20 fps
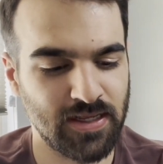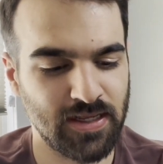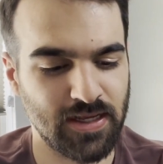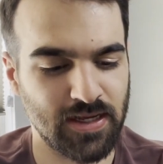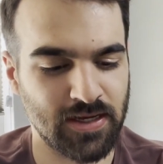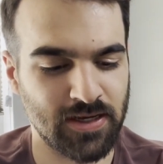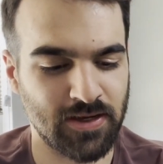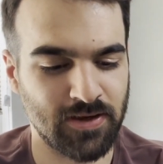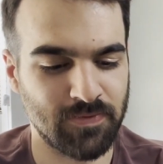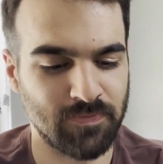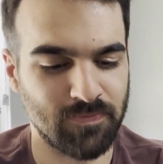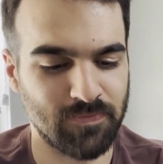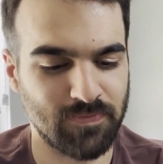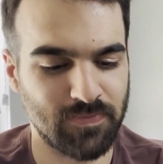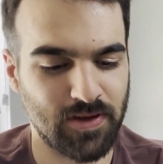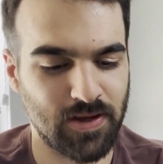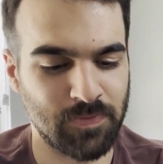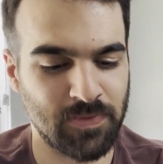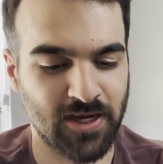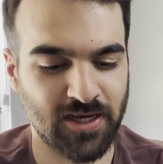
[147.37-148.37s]
I'm
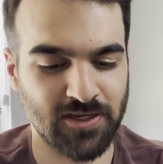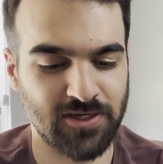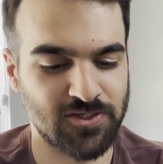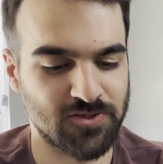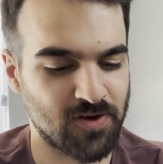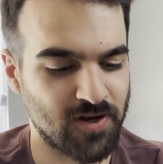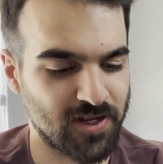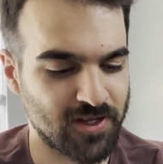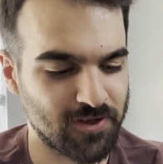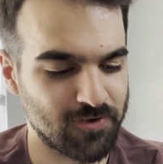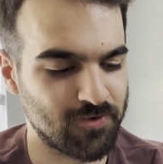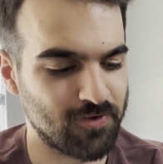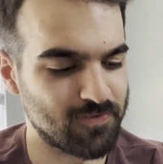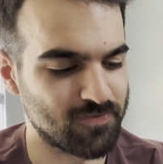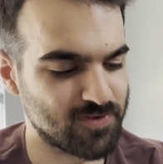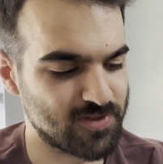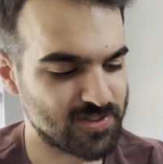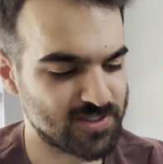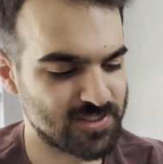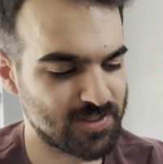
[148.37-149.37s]
not going to try and go over
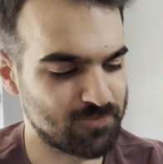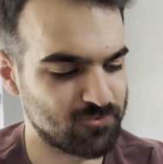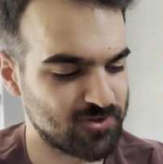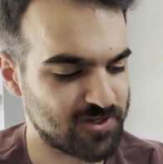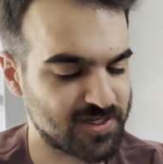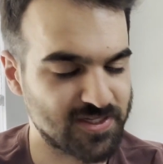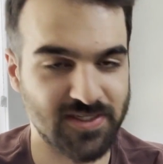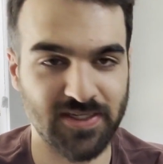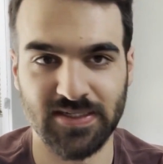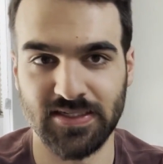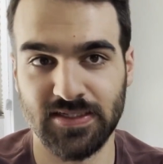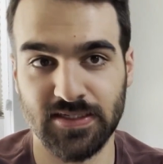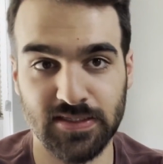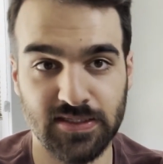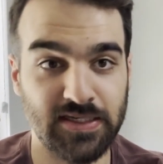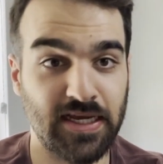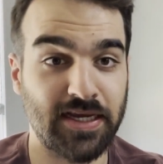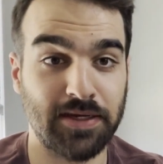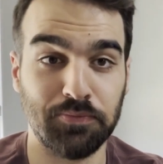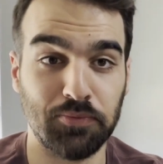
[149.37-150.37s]
the summary because this is the
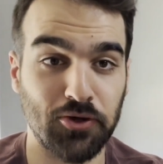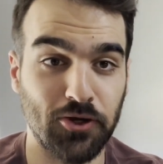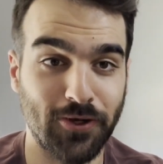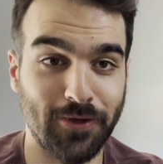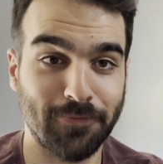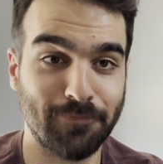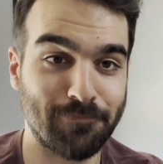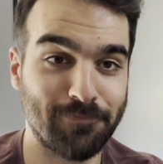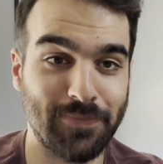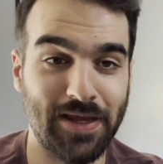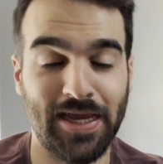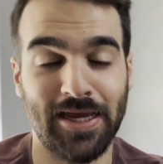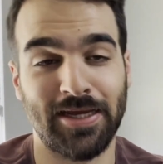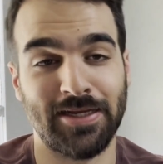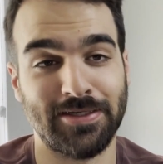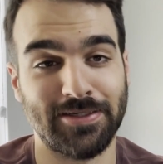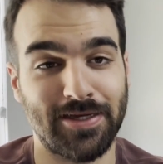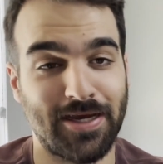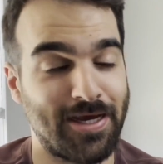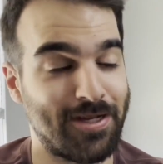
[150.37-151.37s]
second book,
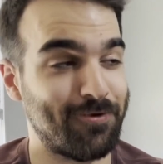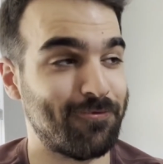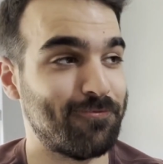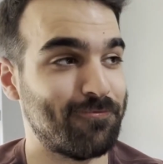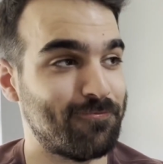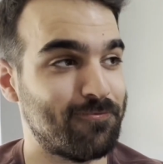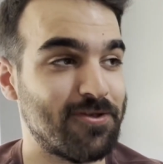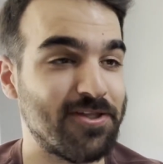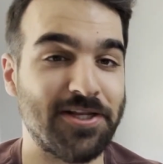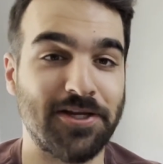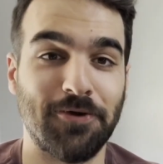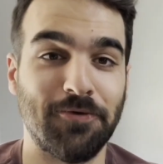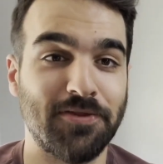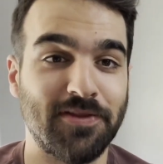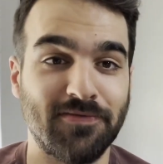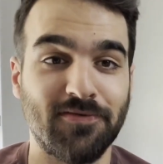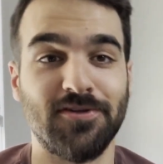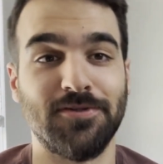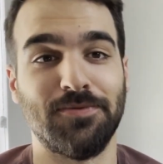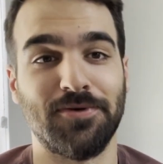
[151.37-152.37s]
and I don't really know what the
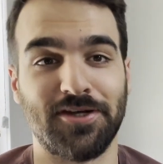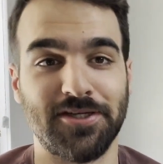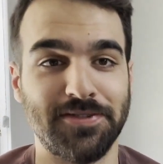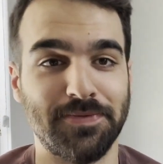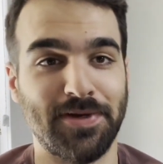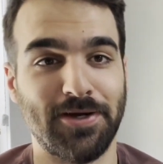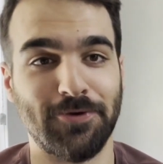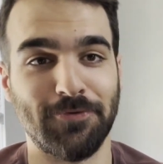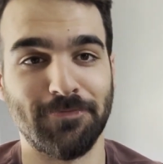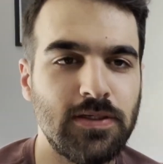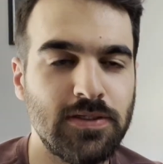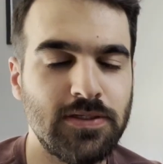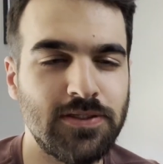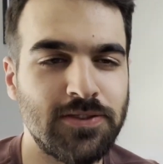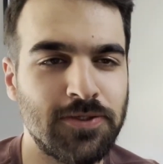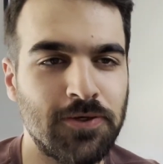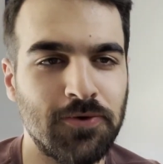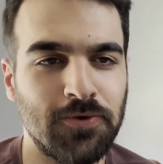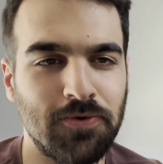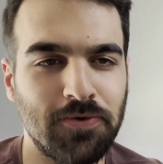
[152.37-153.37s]
first book is about.
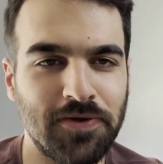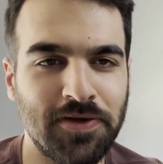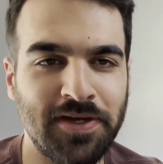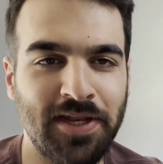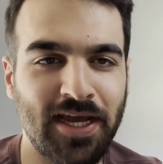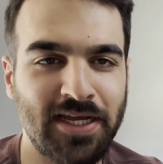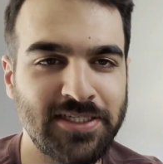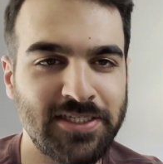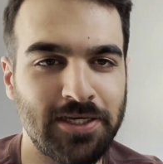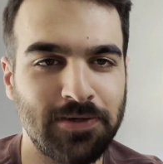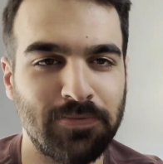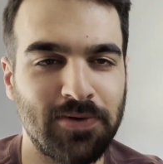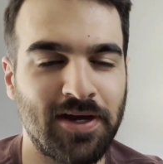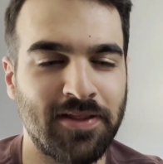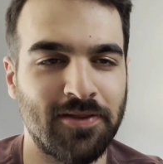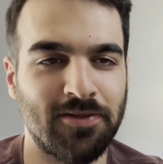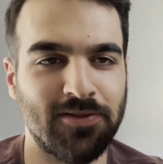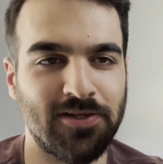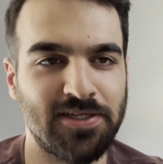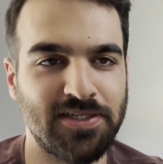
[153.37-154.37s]
So next up on
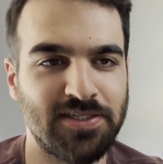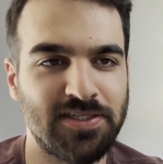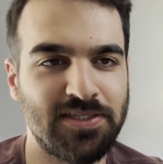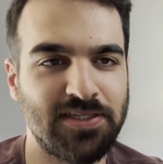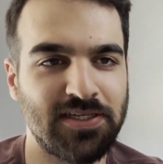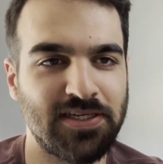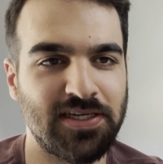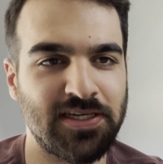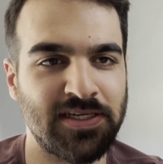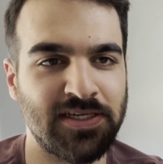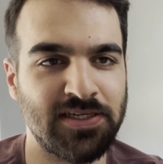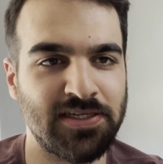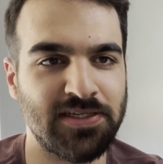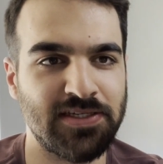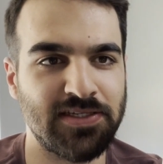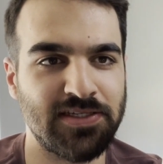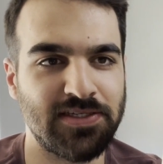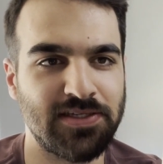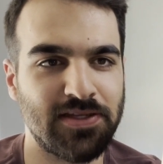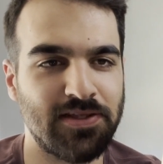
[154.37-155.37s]
the list
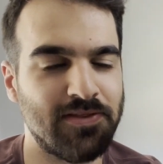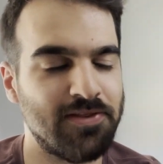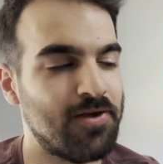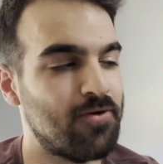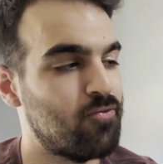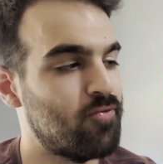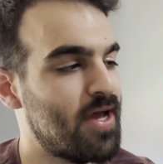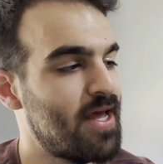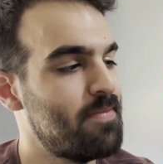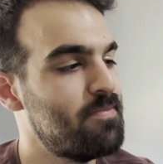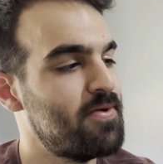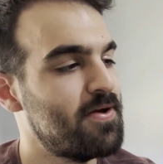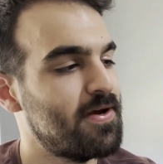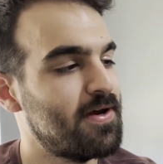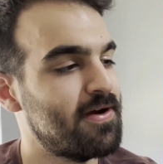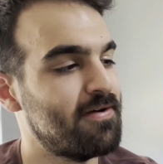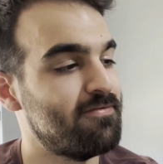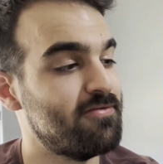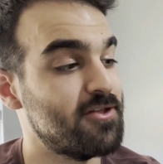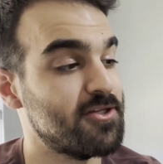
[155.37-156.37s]
is The Web
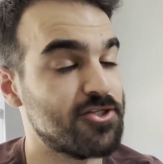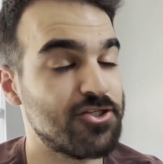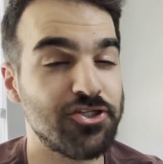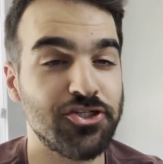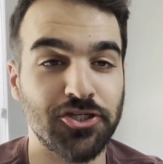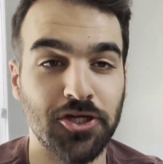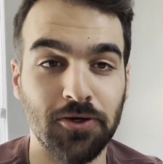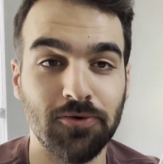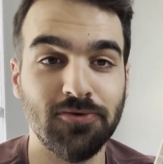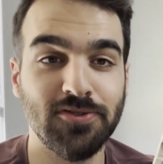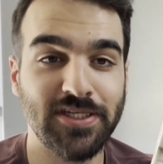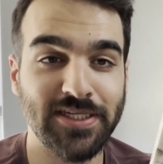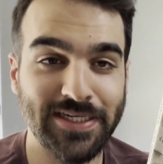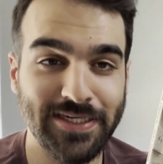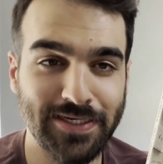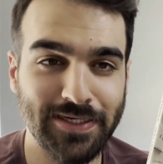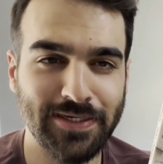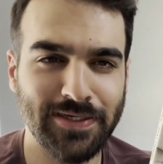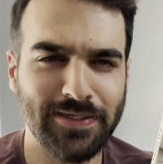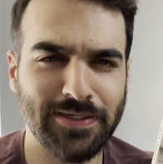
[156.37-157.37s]
of the
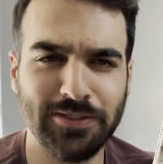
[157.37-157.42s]
Chosen